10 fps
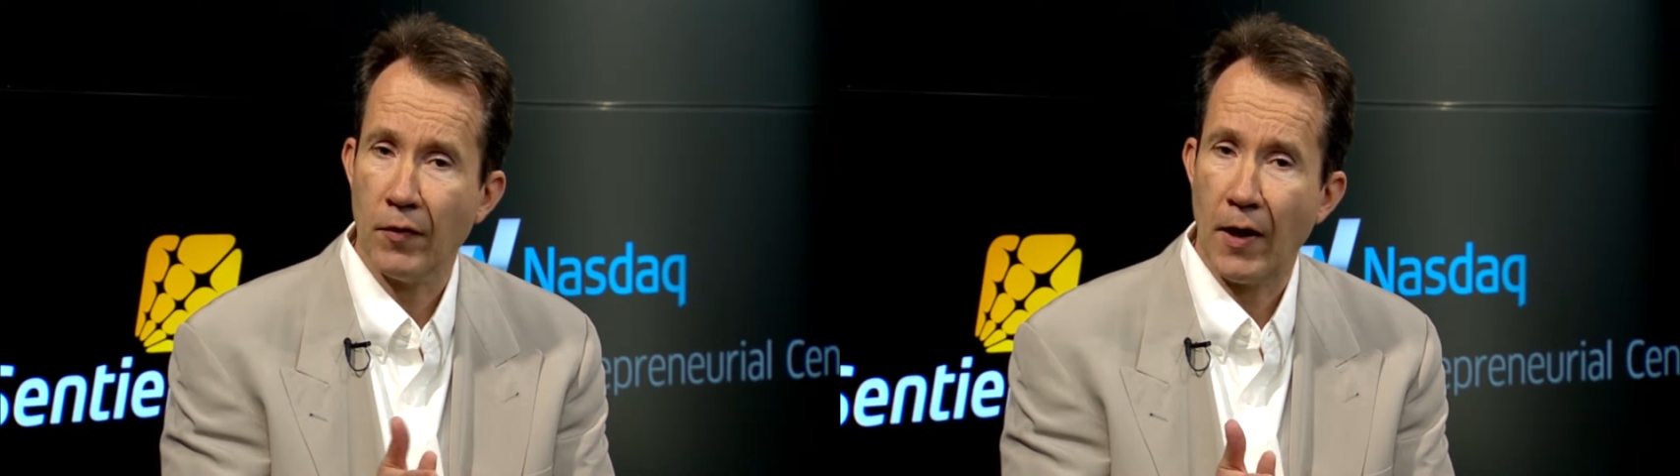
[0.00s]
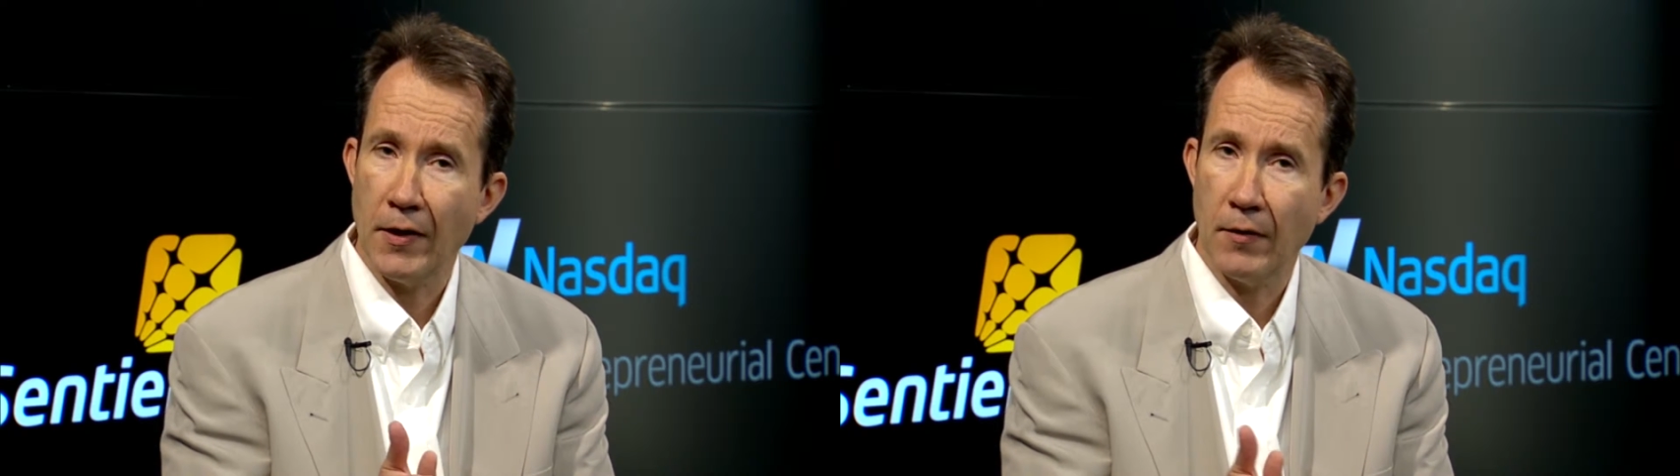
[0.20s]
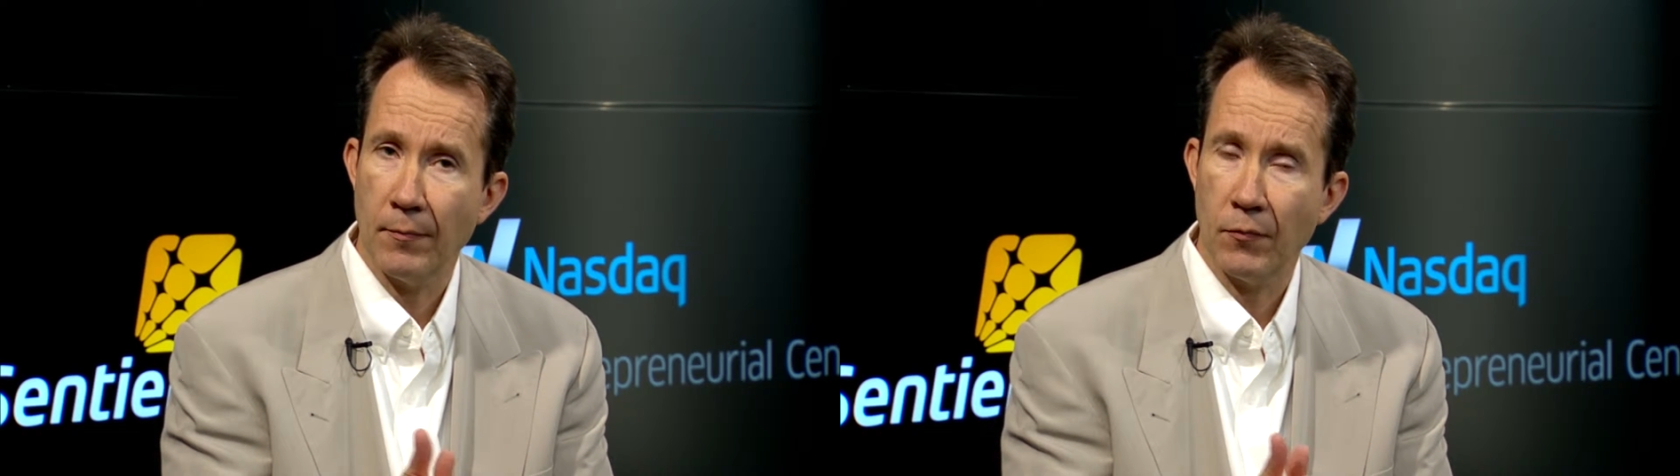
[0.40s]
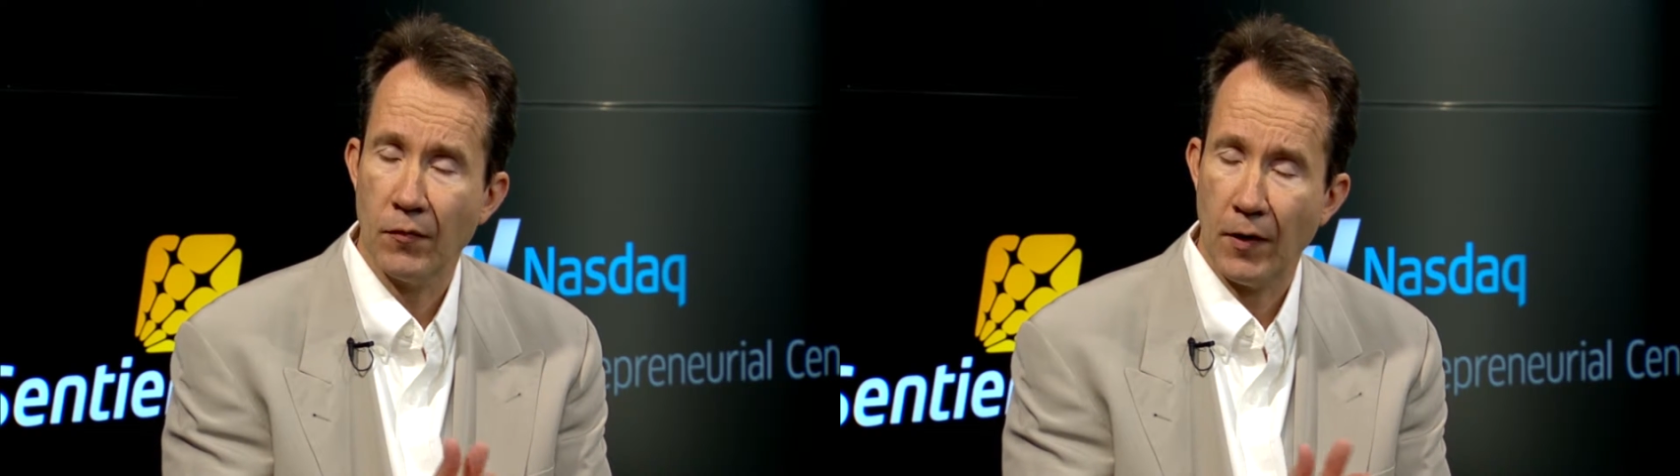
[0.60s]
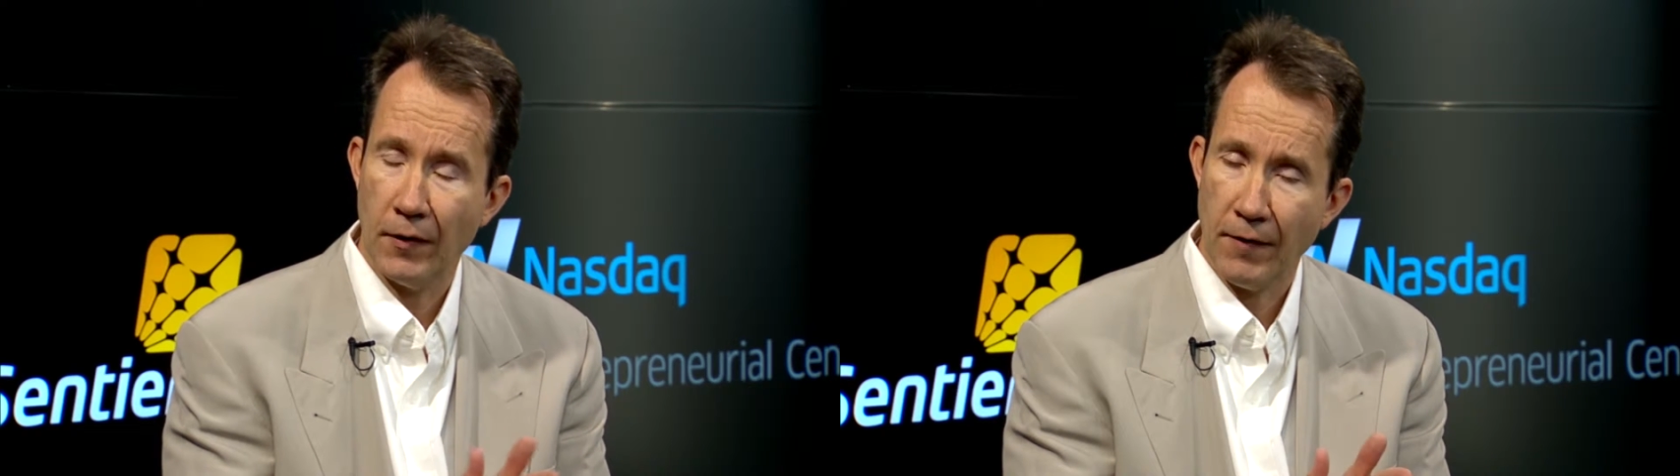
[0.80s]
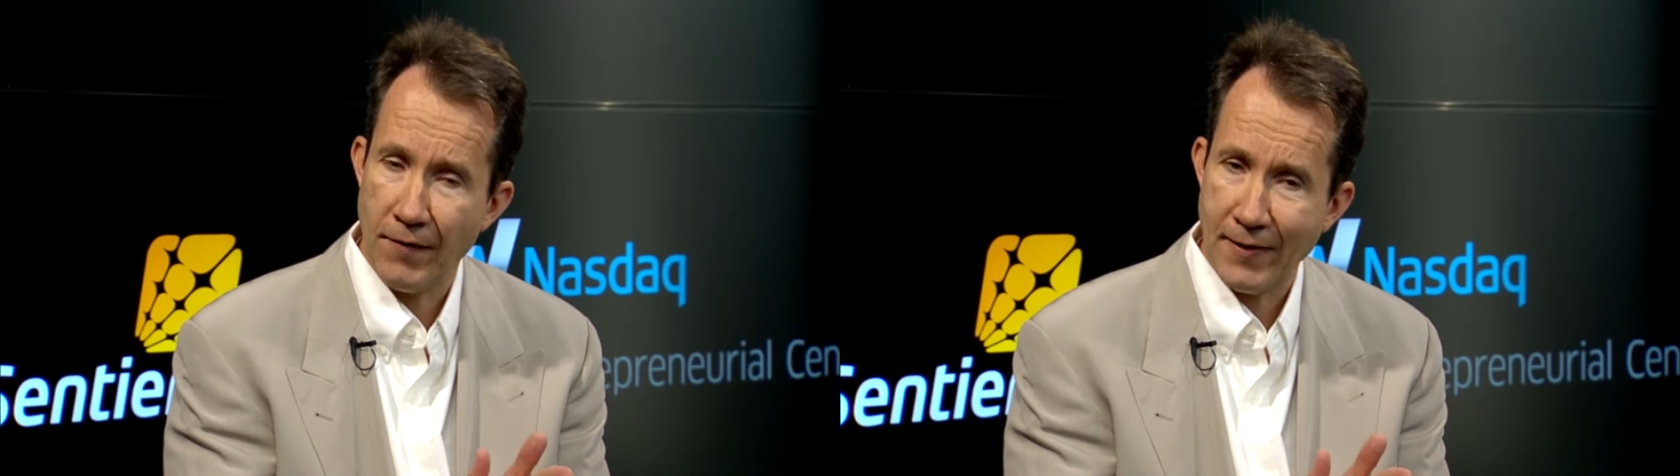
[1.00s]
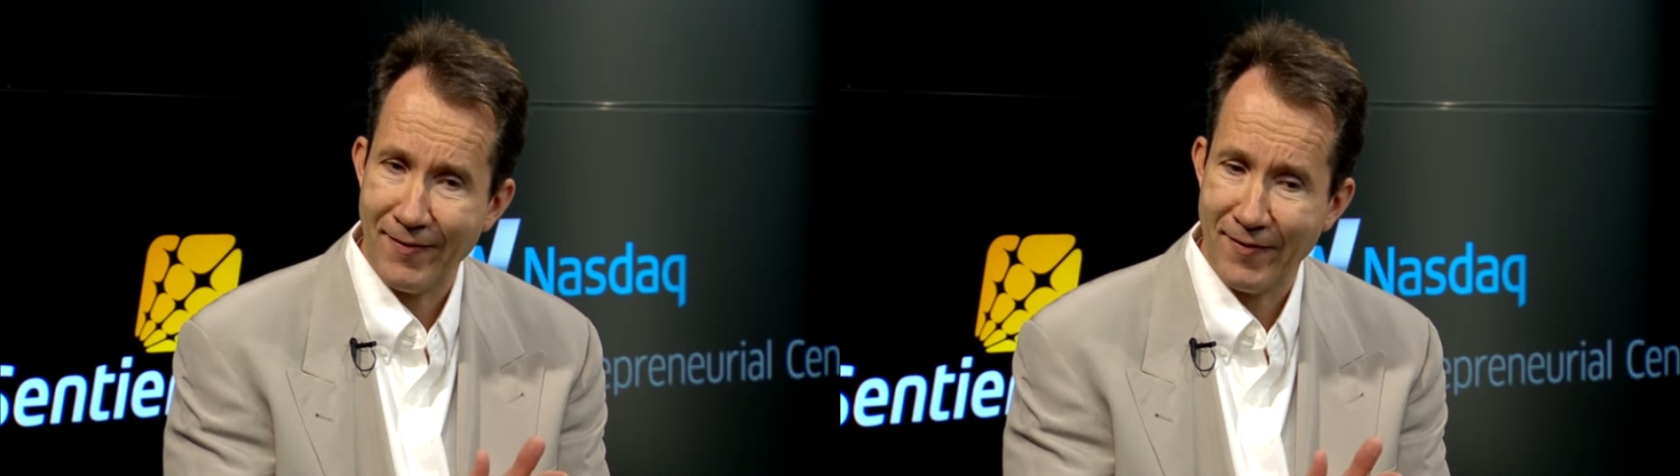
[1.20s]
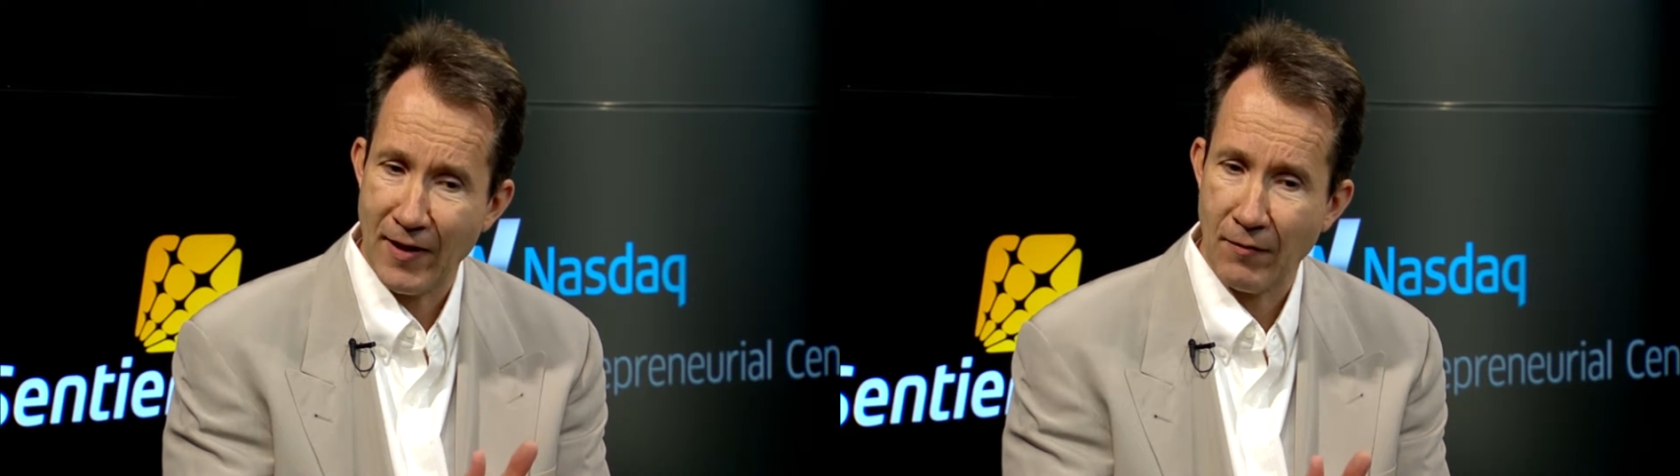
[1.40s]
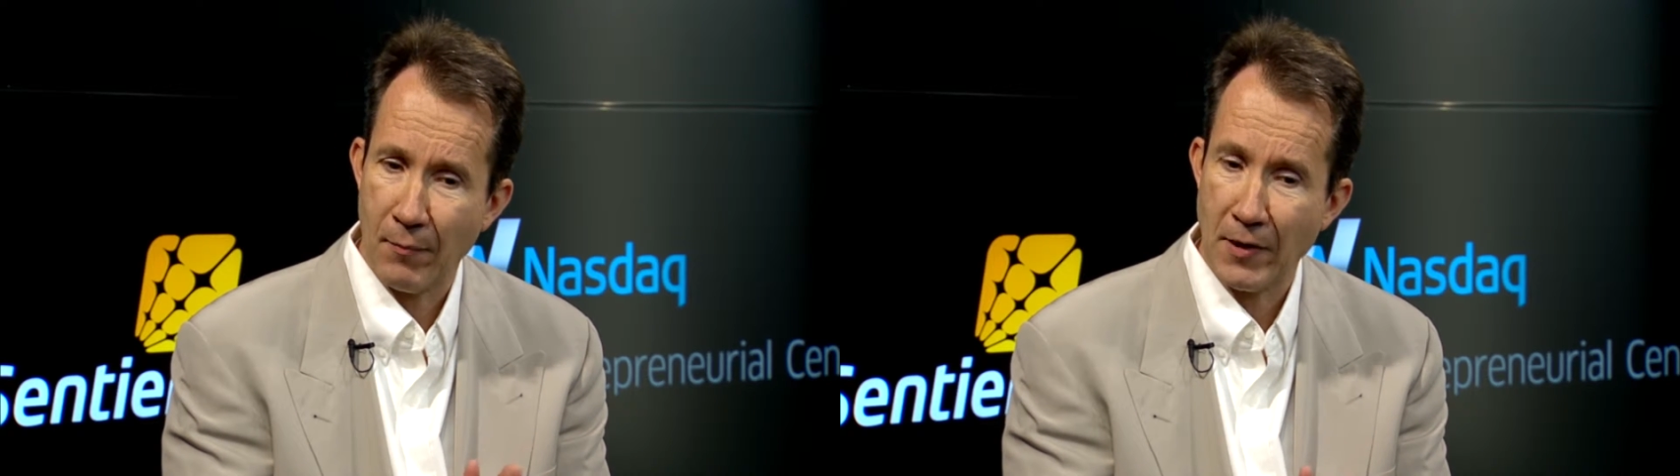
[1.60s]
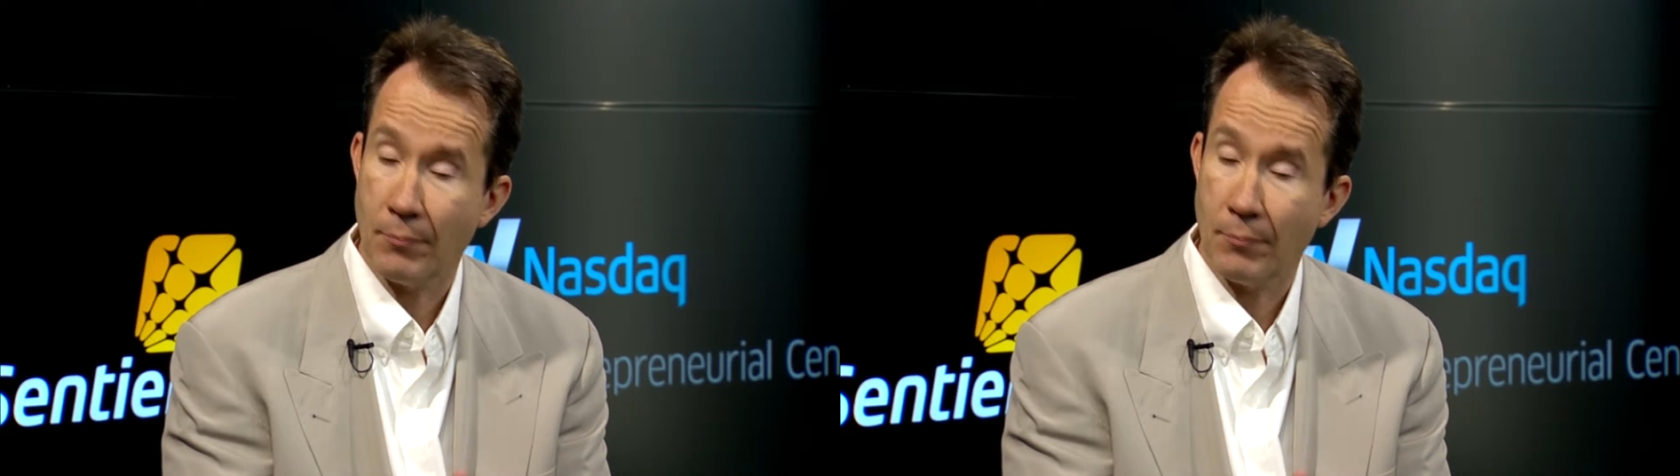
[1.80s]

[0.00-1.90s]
items and events that might